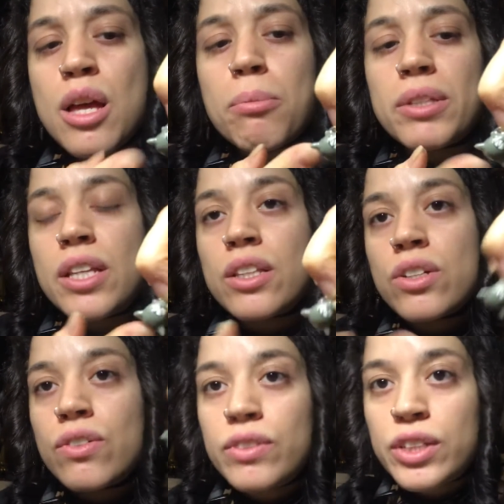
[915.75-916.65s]
but then they're
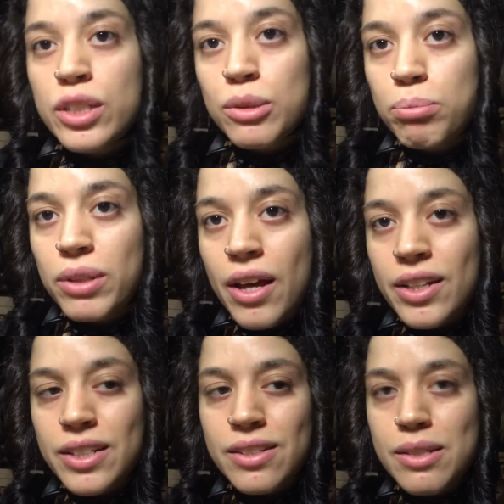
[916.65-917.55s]
over here
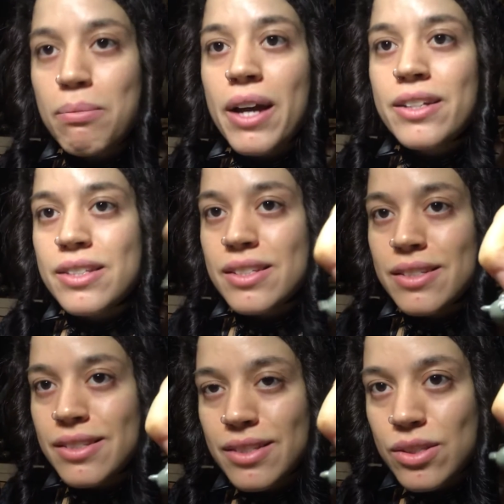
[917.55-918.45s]
plotting
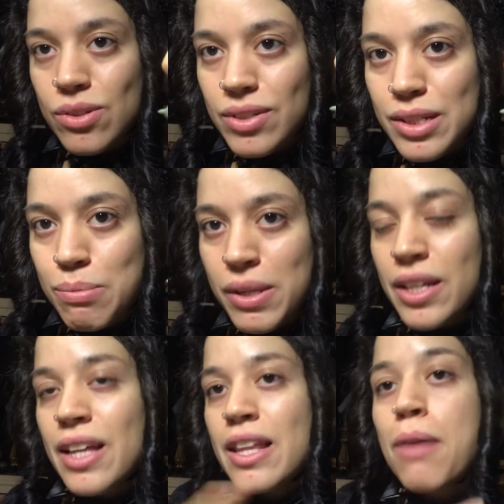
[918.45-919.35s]
demises so to
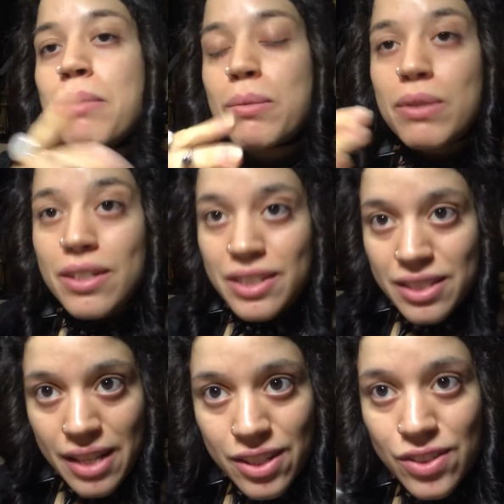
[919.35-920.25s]
speak and that may be an
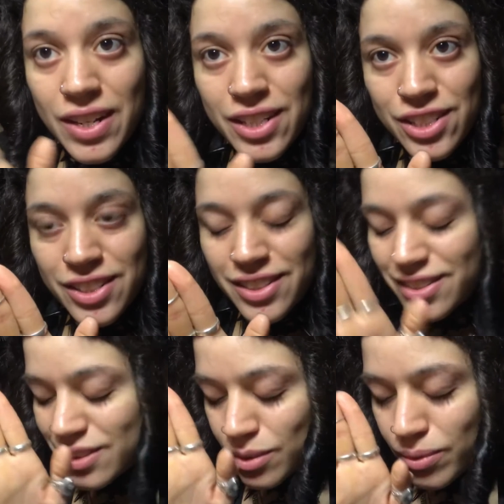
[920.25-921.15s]

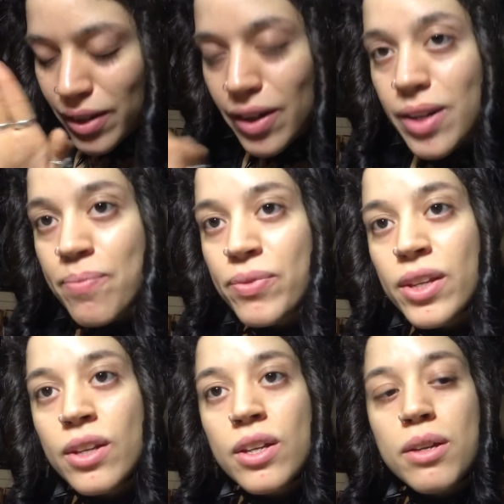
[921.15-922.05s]
exaggeration don't worry
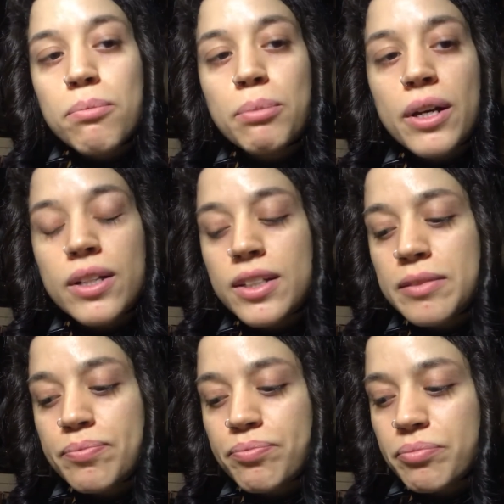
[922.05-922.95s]
but
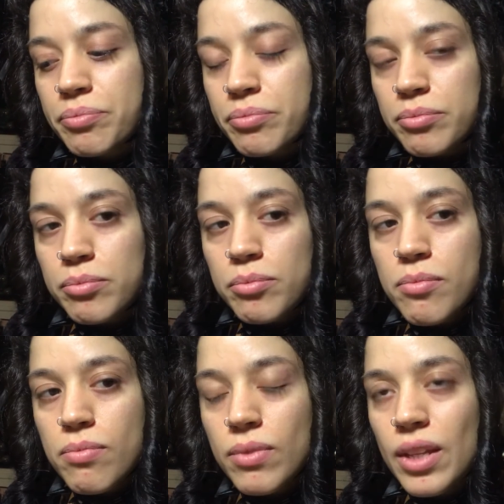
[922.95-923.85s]
um
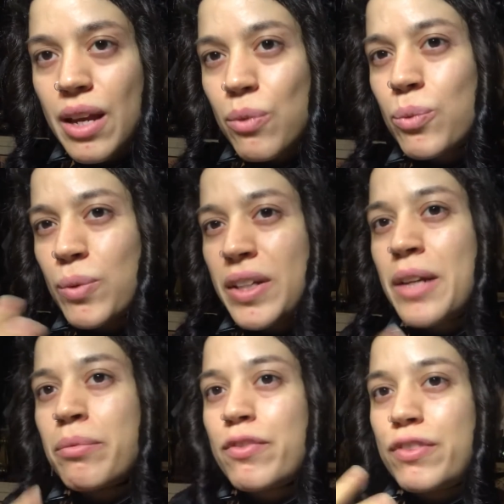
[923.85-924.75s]
what
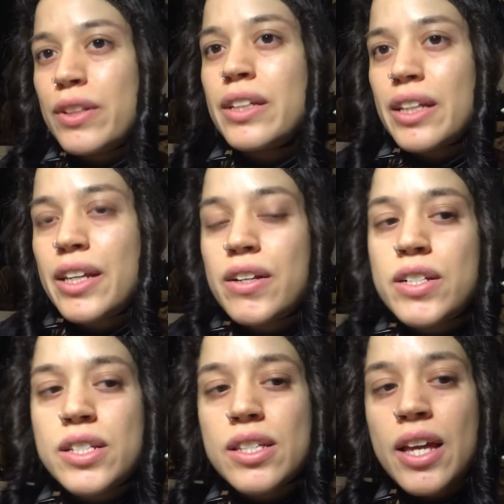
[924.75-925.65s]
I'm feeling here
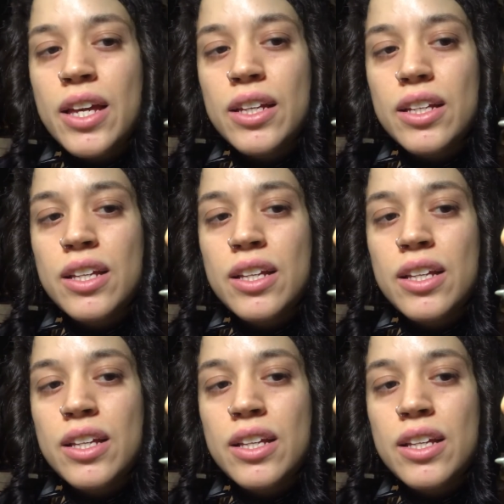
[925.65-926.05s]
is like